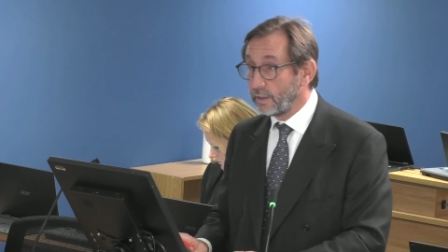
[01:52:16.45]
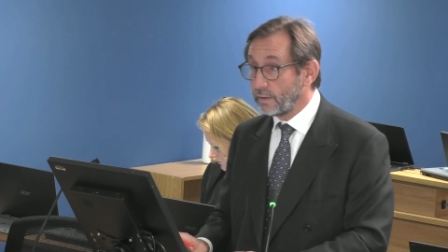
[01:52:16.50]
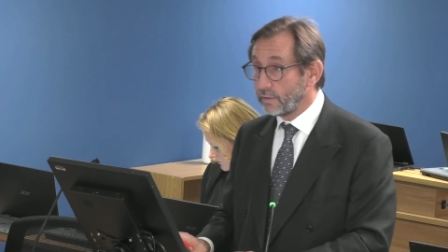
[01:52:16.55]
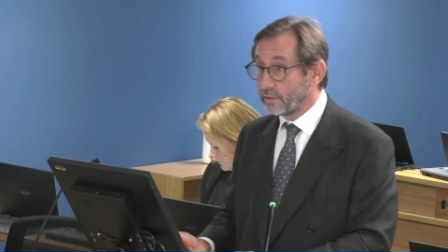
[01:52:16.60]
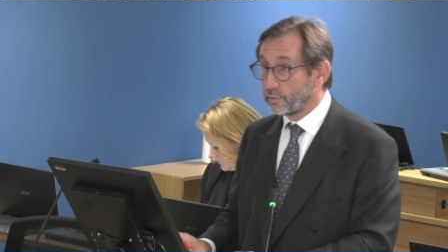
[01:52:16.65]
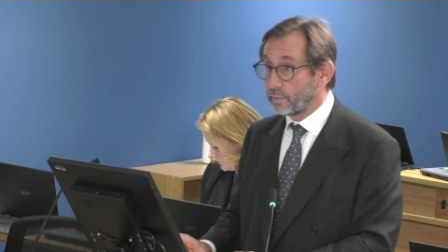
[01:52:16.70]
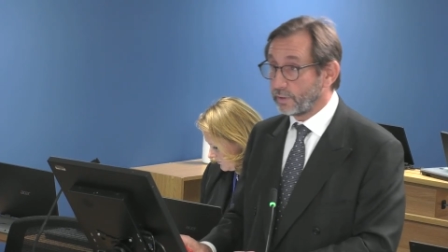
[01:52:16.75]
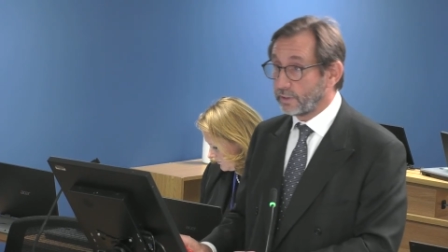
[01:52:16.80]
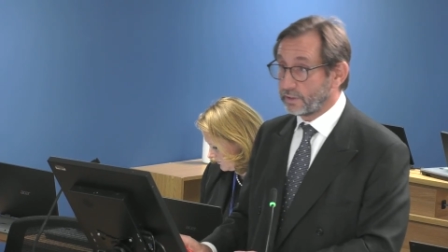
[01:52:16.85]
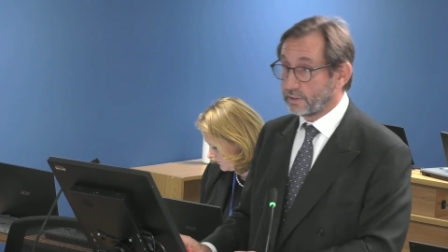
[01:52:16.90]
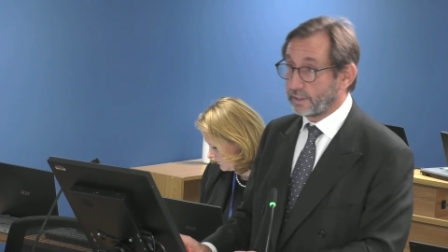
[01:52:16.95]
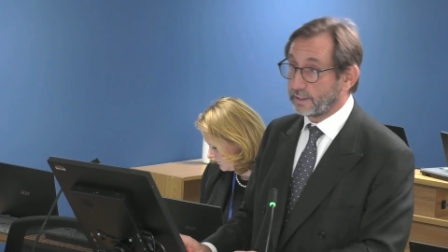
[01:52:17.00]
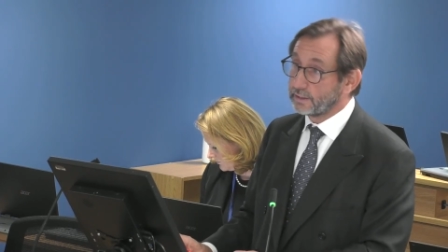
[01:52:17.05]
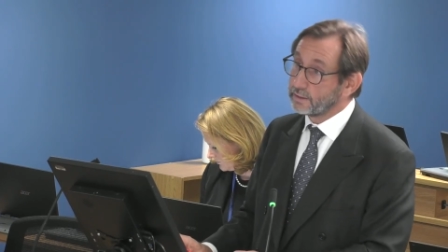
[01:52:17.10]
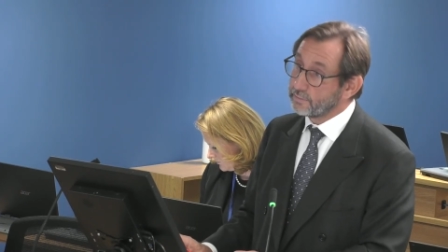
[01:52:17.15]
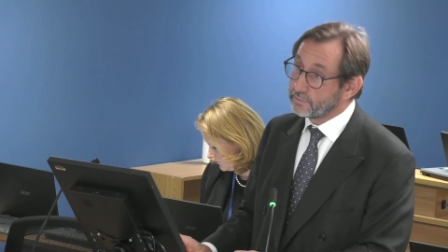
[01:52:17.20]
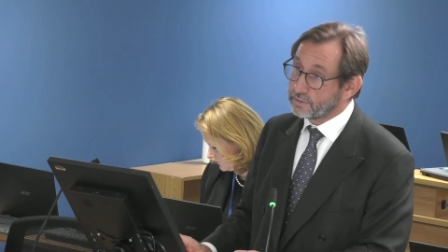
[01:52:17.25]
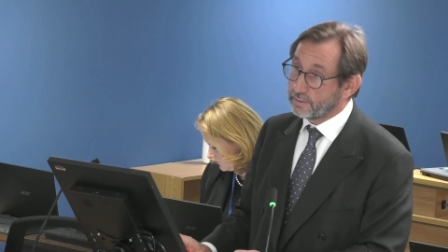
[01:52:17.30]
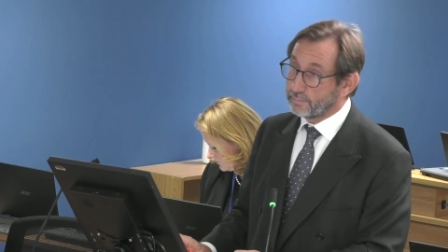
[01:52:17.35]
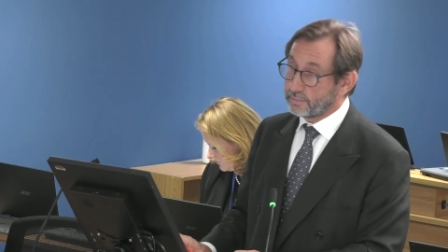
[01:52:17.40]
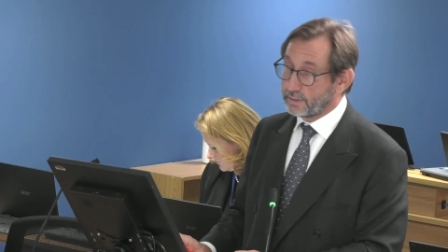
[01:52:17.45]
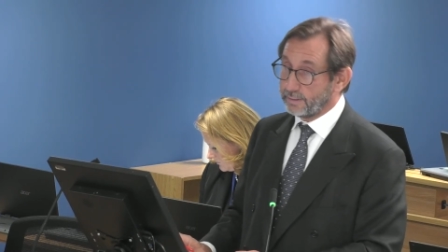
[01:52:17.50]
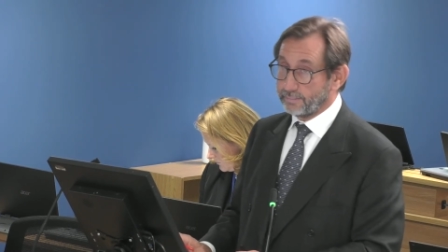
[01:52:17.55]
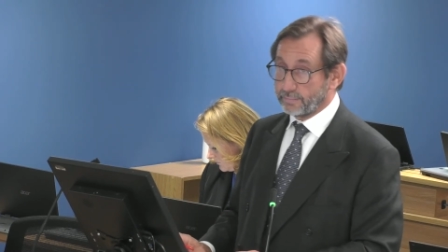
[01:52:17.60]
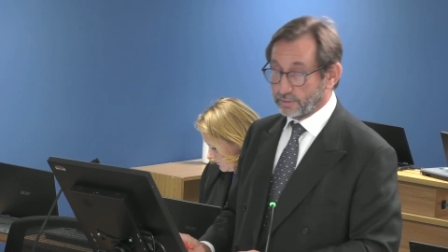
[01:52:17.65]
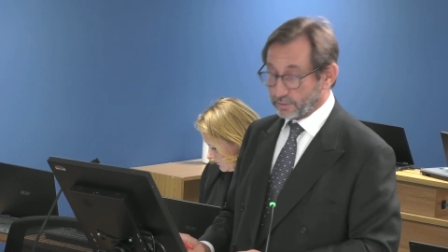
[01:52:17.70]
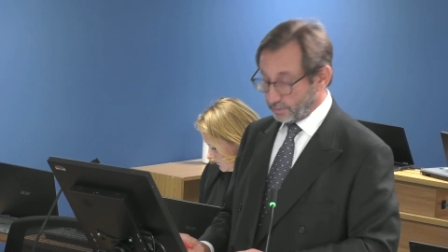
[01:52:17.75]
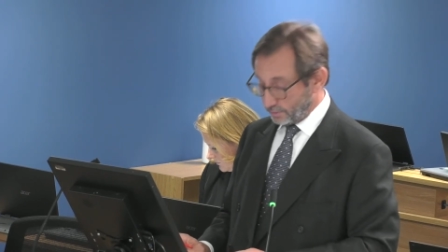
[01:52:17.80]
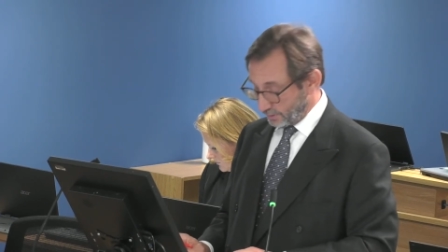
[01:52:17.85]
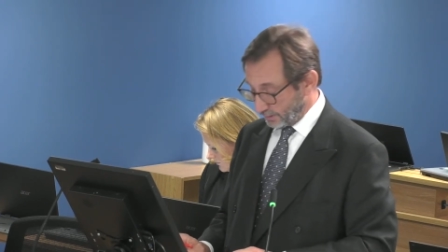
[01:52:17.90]
the 22nd of
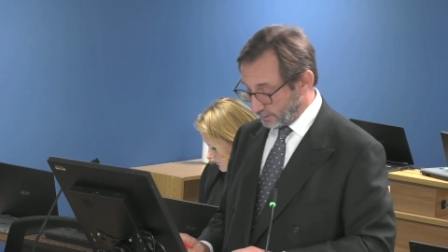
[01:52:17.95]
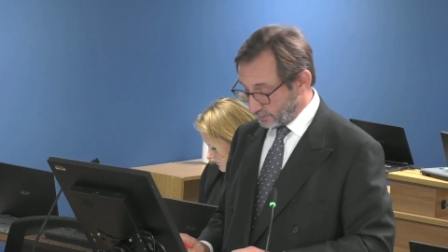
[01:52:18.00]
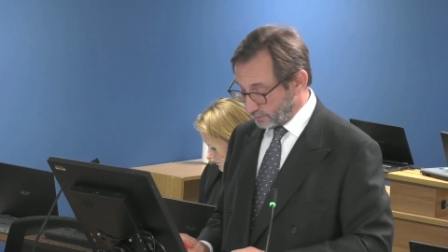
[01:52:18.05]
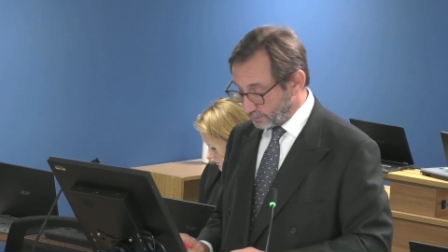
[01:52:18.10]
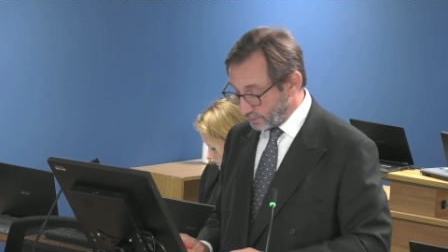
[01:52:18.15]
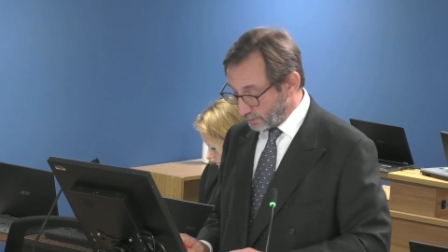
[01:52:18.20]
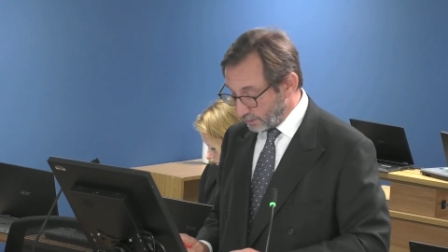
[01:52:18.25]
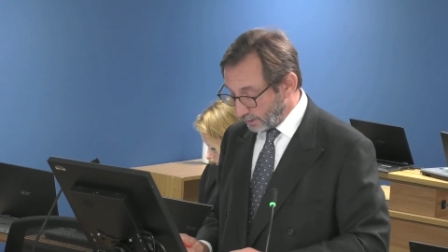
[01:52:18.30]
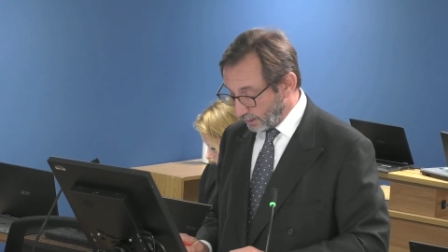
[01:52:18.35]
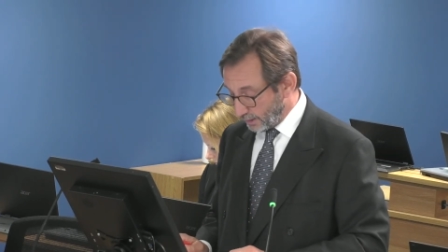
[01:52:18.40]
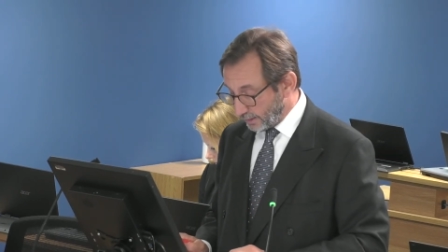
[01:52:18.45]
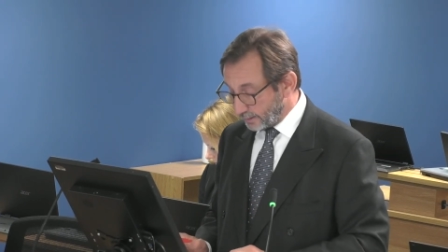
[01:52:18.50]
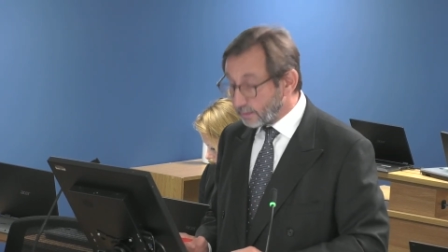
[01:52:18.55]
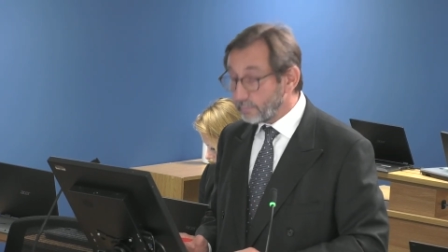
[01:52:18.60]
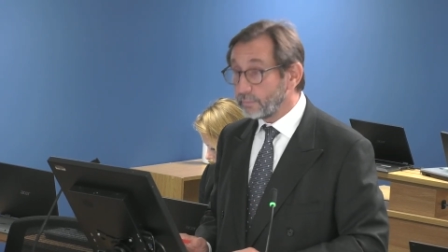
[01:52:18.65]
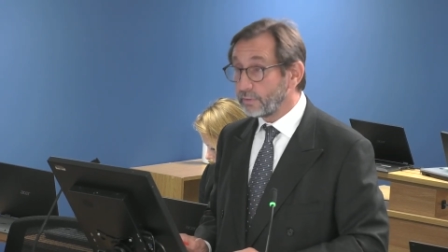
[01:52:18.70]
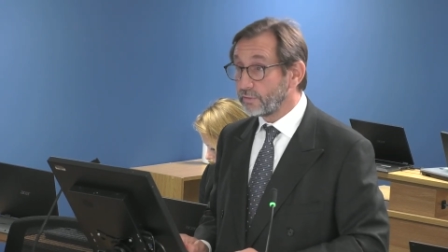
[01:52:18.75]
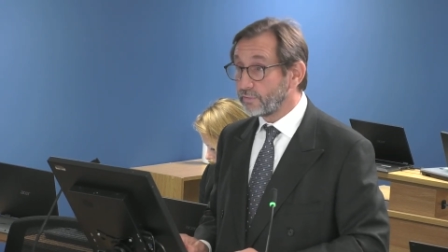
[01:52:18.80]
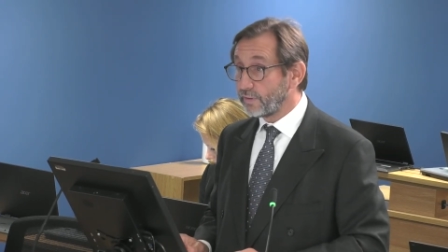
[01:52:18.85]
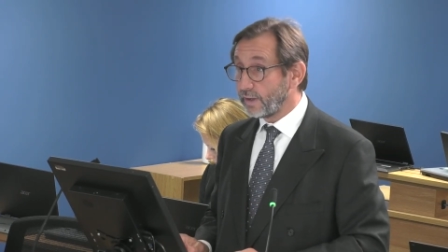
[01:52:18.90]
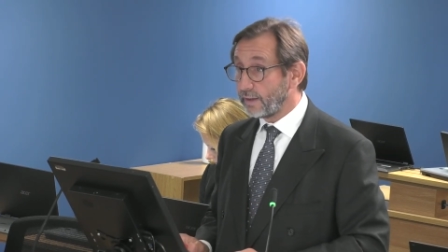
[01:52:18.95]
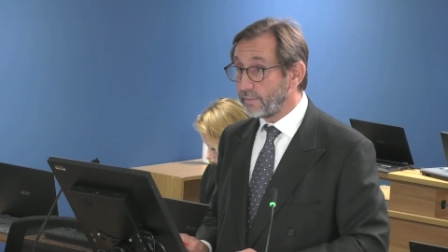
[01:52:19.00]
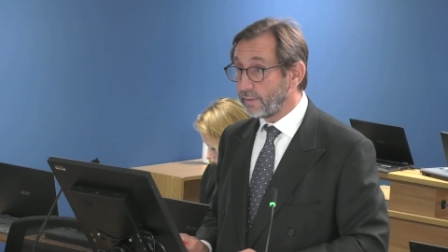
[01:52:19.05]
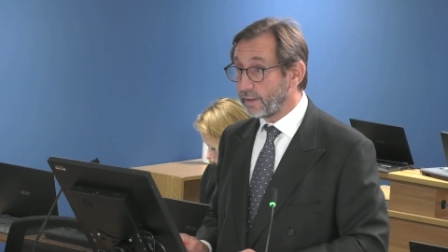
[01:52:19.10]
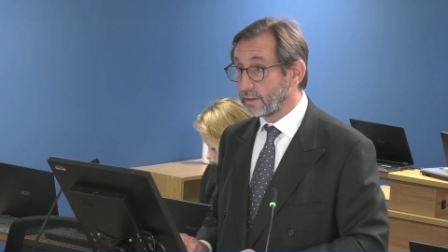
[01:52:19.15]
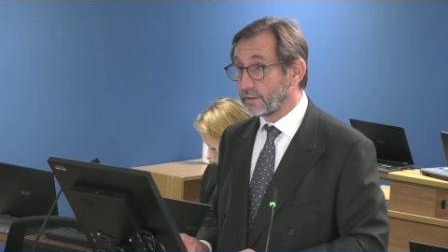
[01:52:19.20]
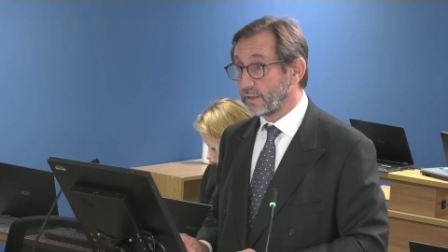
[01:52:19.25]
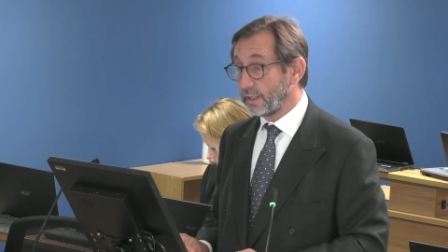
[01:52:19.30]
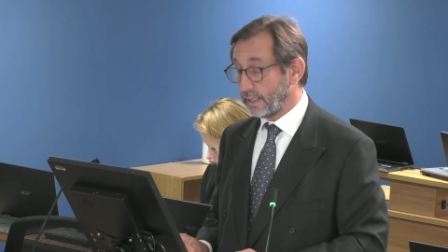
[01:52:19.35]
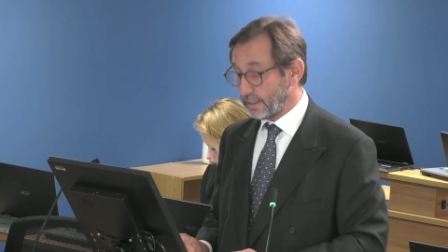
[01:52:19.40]
September 2009, and we'll find
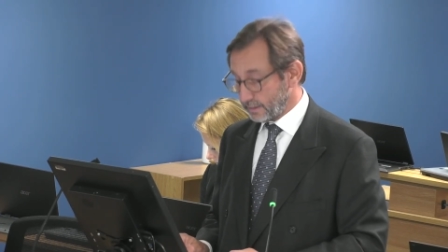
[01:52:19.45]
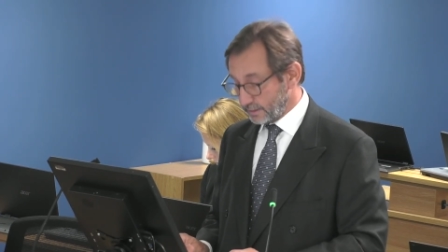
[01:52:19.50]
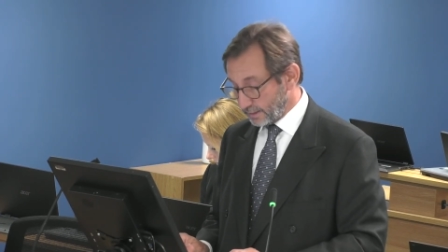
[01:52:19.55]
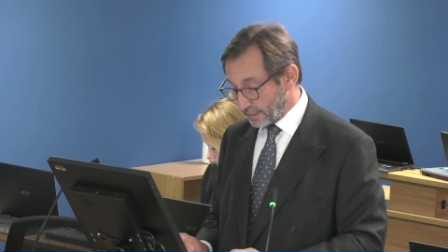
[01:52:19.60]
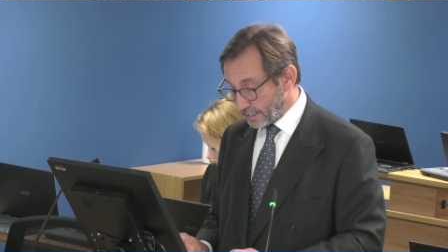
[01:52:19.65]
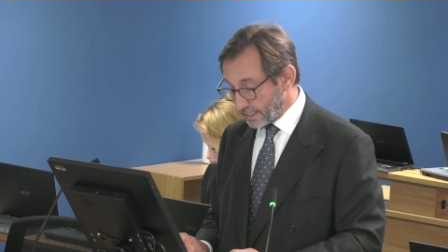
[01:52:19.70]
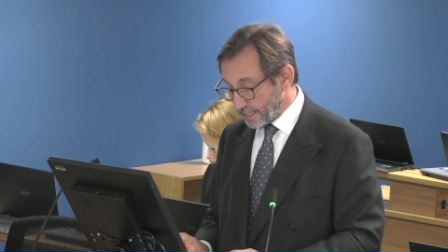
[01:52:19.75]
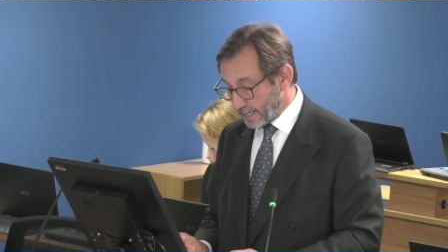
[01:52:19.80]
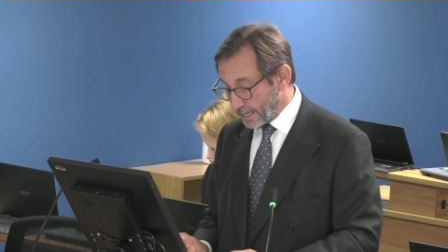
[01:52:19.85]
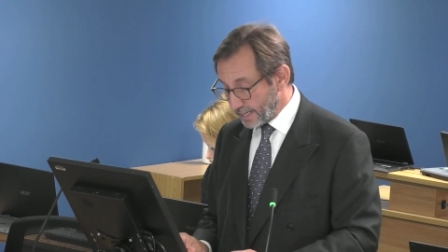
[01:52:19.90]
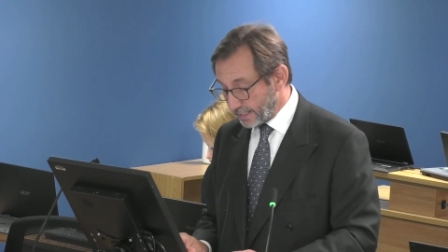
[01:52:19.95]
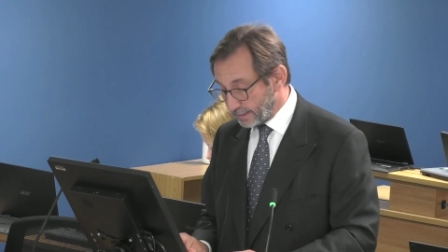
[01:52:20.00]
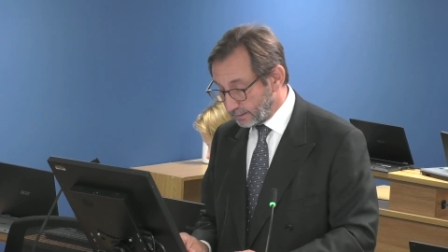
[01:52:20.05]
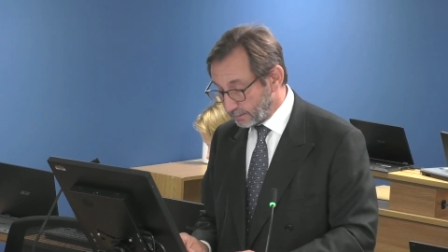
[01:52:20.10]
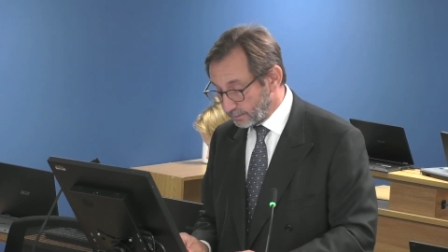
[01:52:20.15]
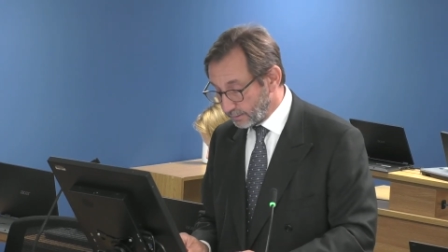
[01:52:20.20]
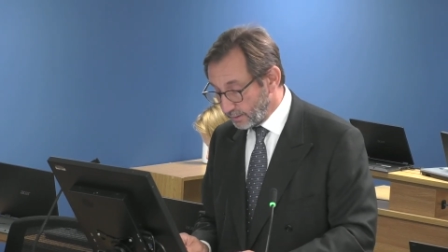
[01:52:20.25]
that at SAL